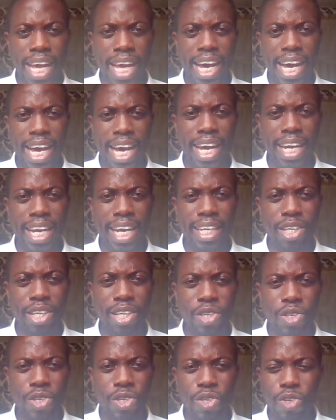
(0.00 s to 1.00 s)

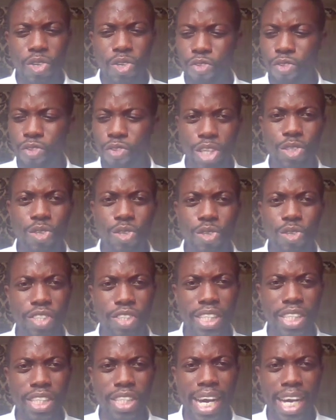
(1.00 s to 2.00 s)
And of course, there's no
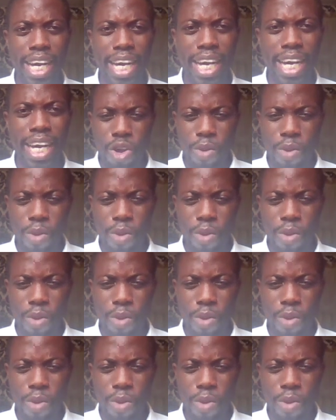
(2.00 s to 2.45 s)
physical hand,